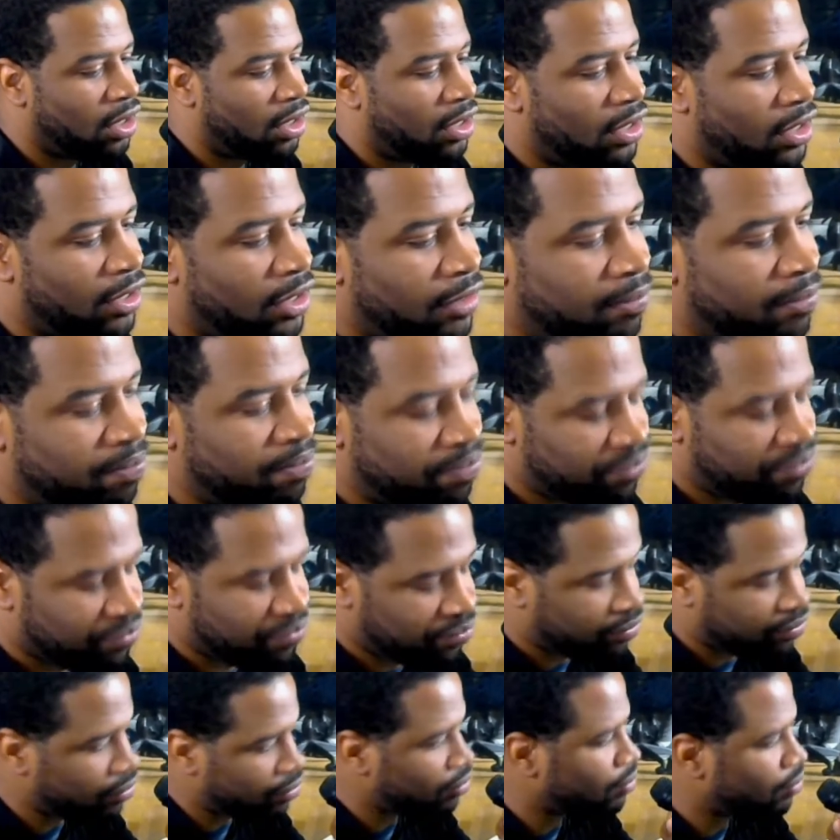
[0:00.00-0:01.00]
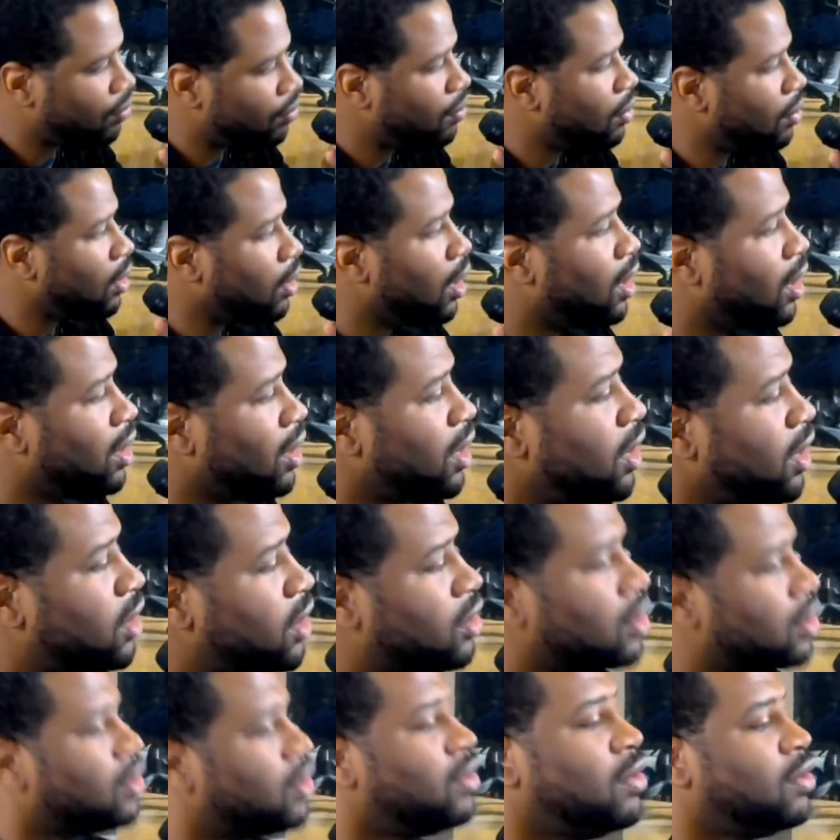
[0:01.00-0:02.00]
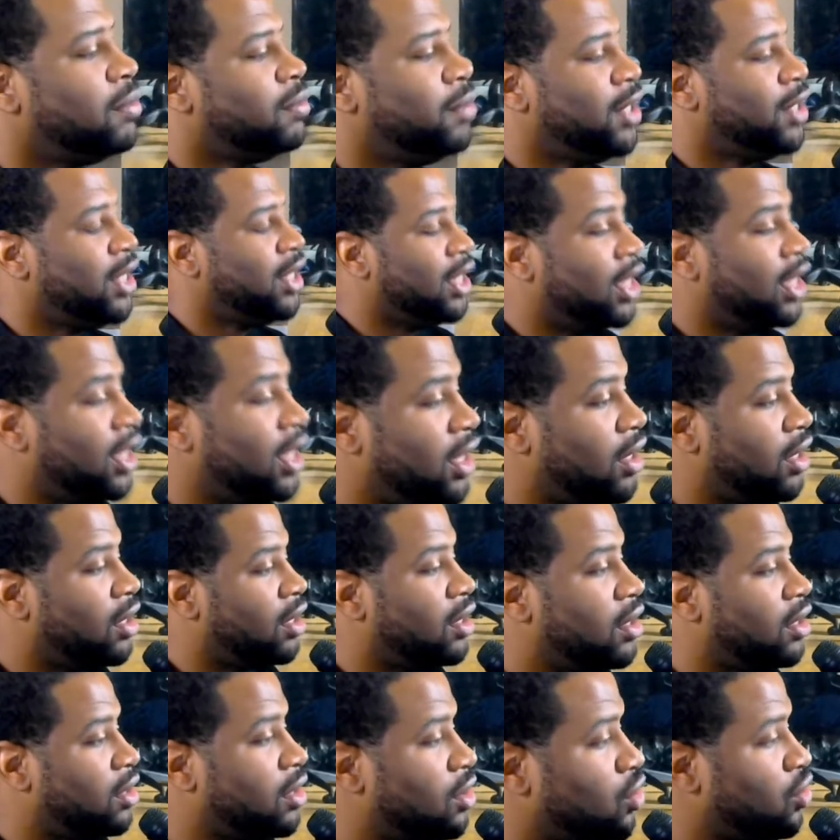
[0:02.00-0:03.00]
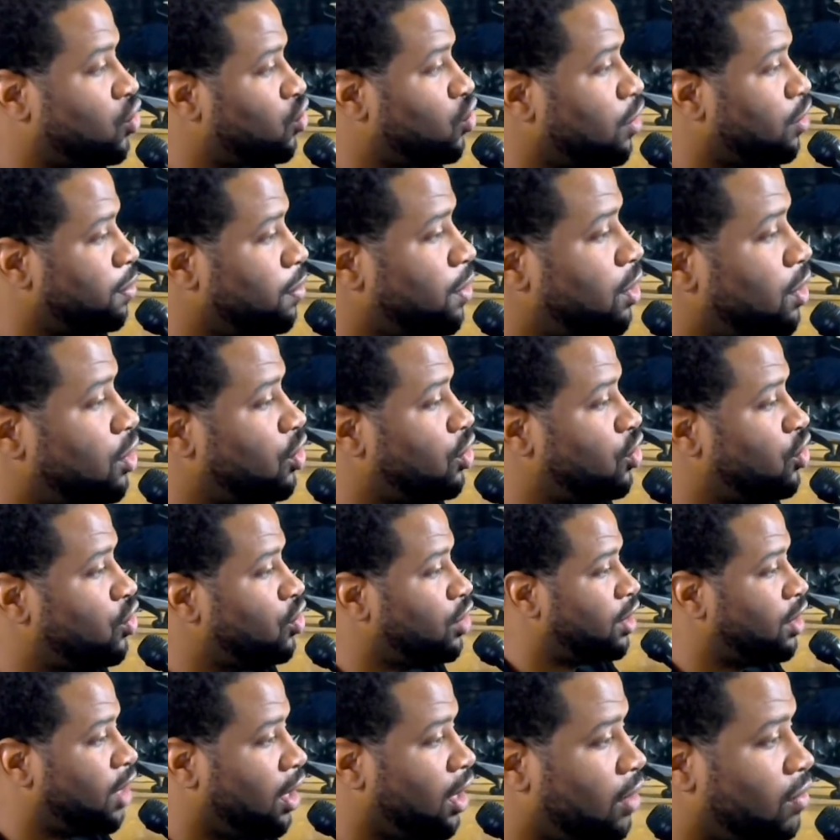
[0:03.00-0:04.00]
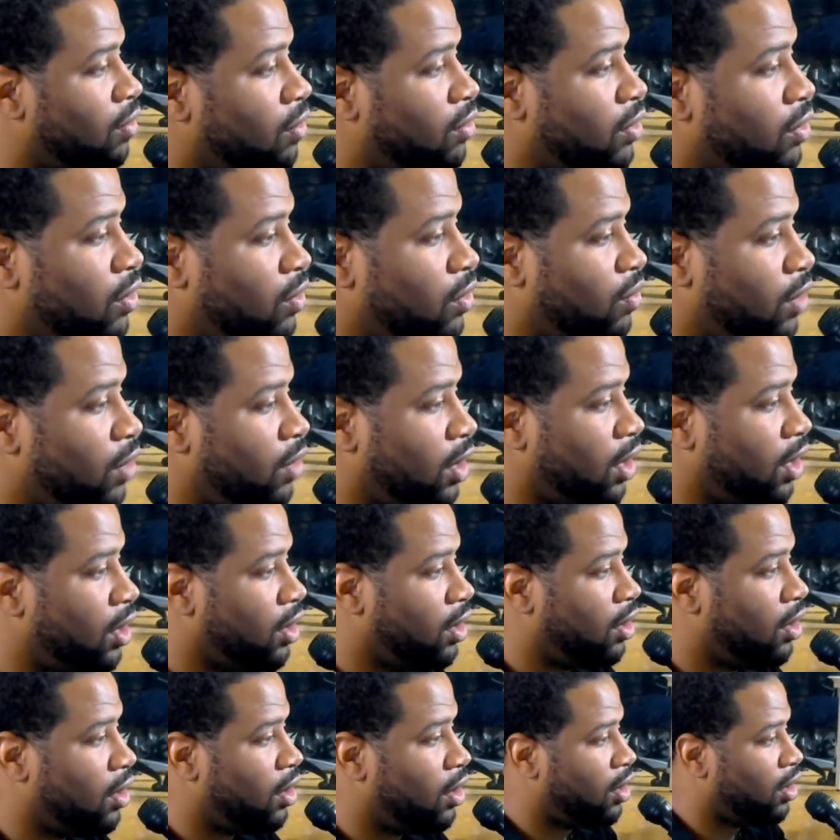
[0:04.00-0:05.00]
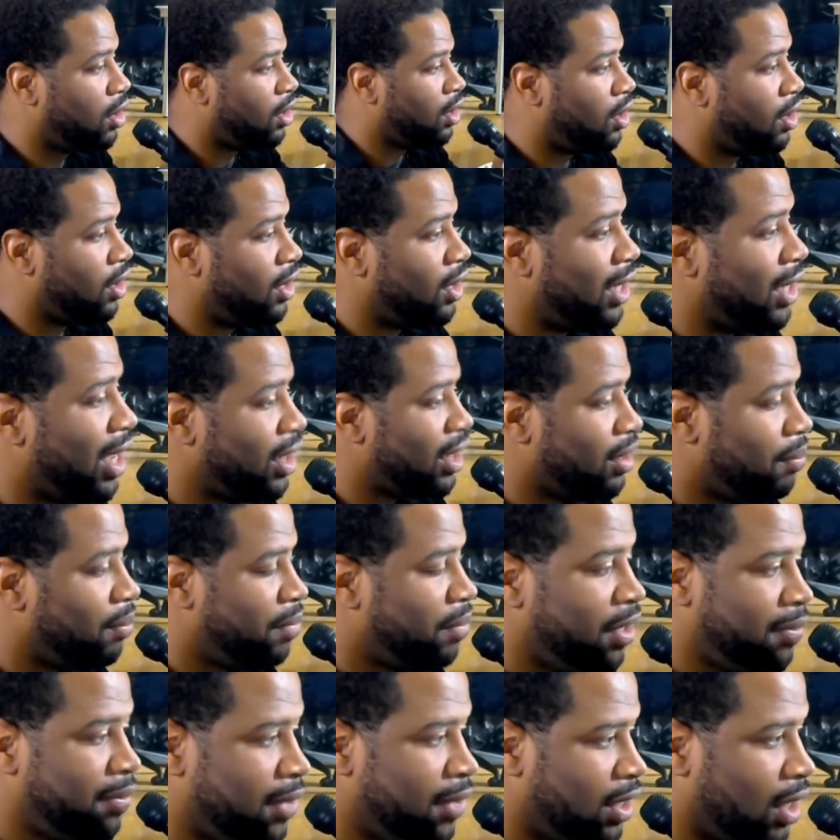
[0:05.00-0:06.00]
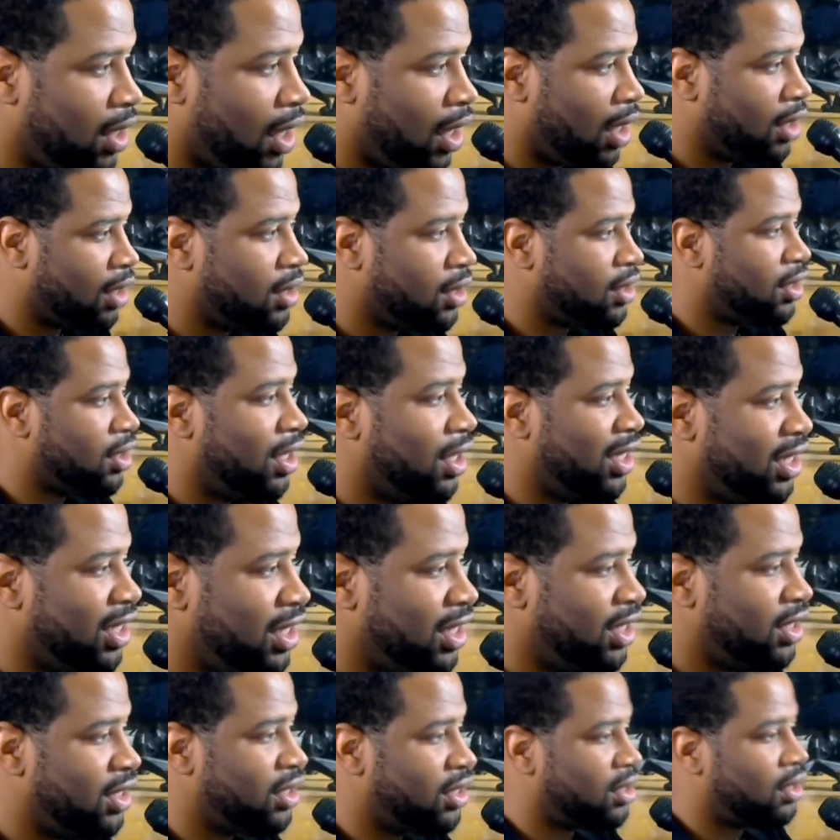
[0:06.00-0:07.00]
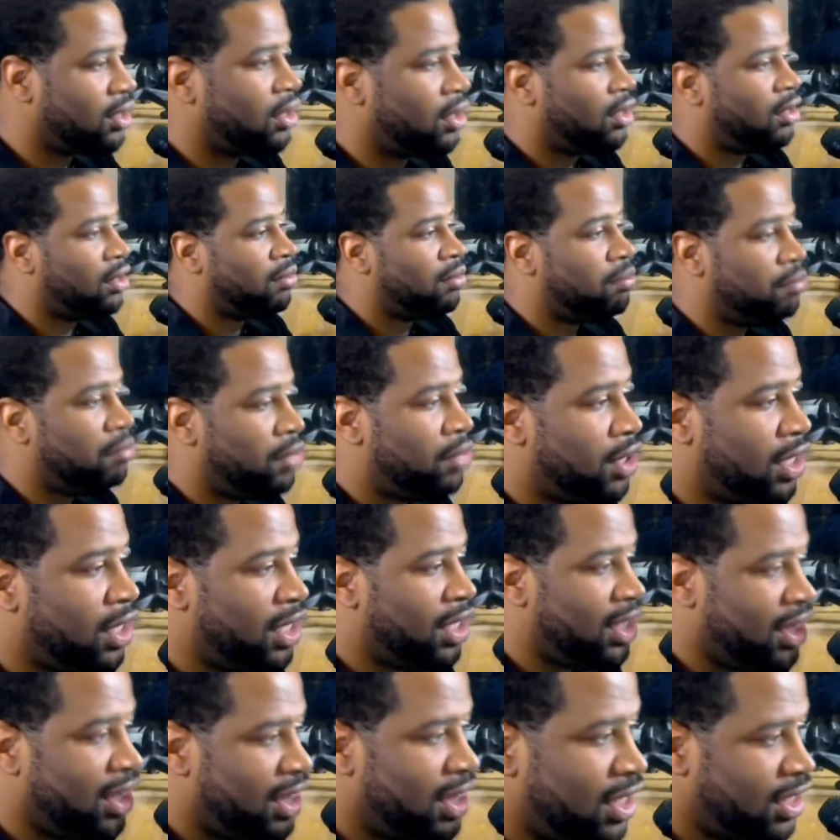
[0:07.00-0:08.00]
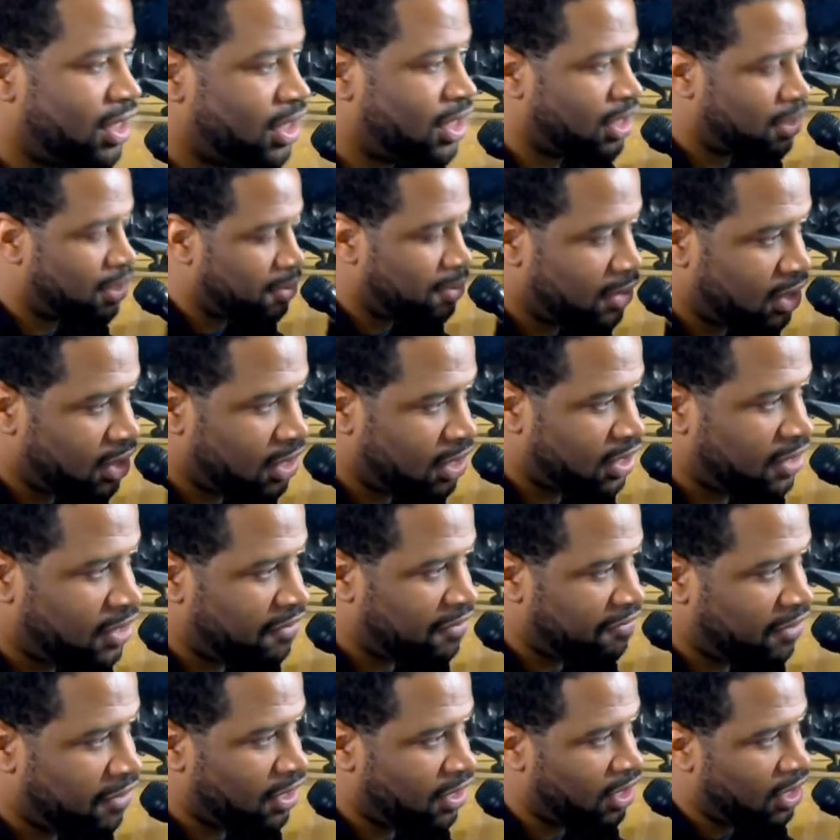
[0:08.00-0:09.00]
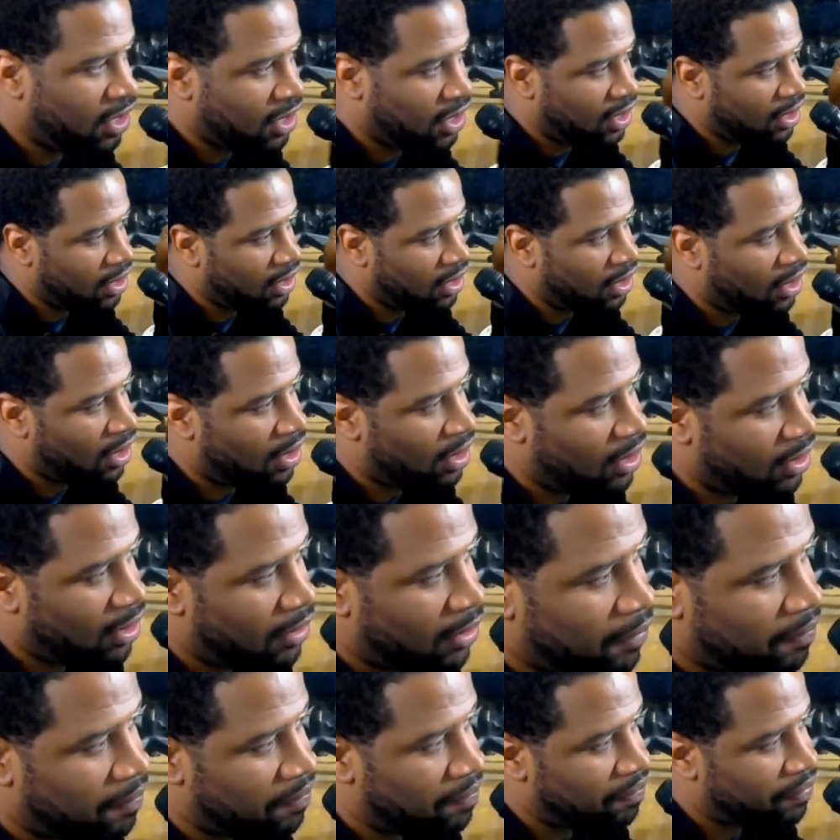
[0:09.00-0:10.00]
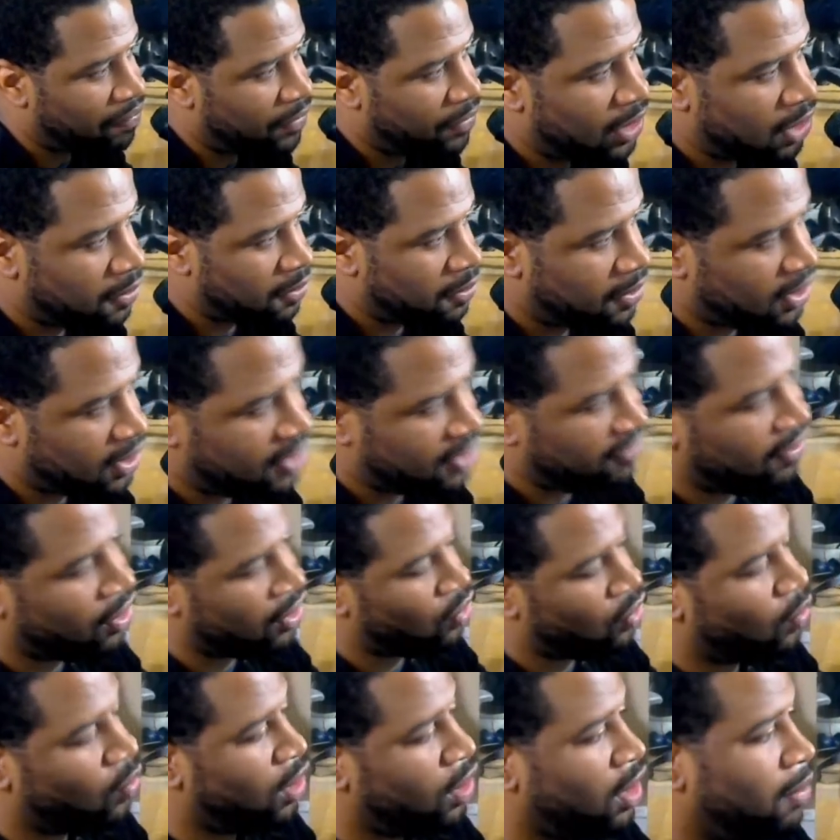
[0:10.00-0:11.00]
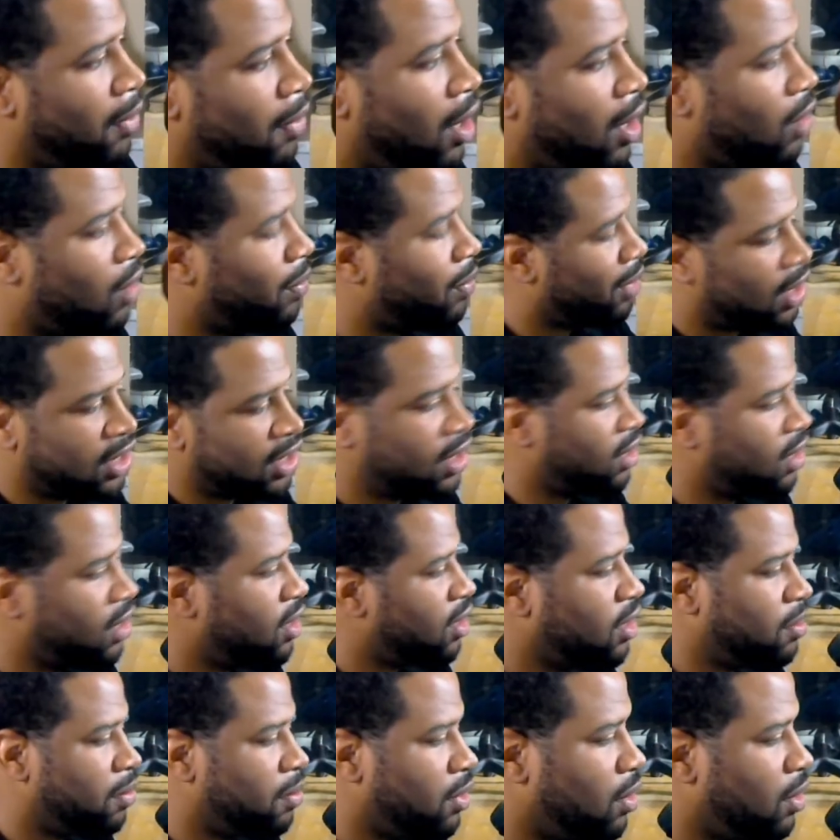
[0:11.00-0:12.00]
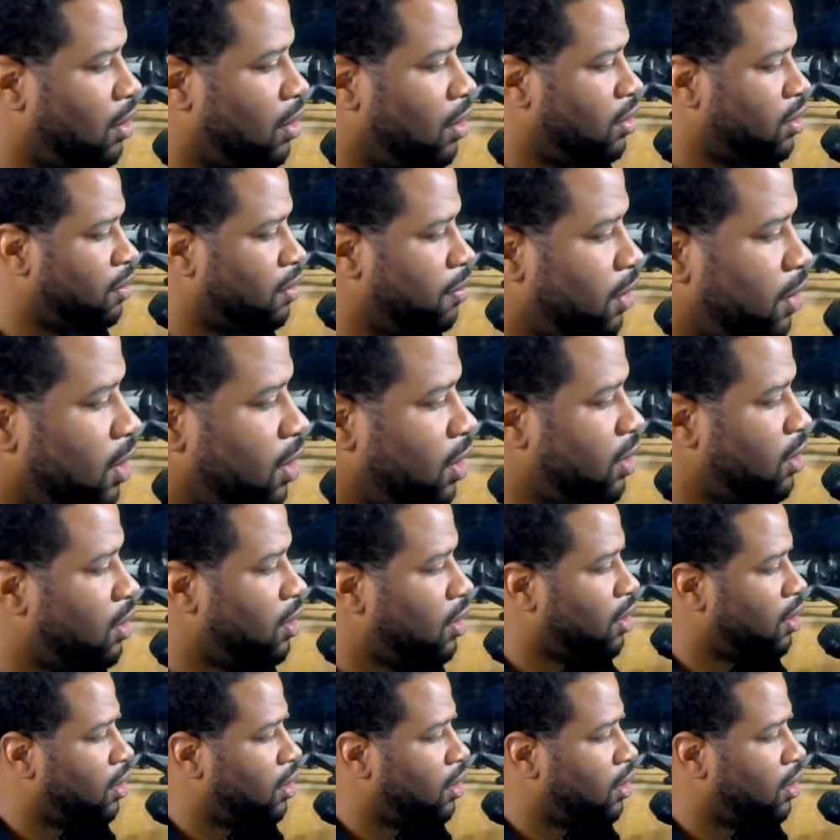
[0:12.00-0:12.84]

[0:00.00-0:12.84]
Um, Links are going to be in the description to downloading, not the BB docs at least, but this specific 3D model, because it doesn't belong to me.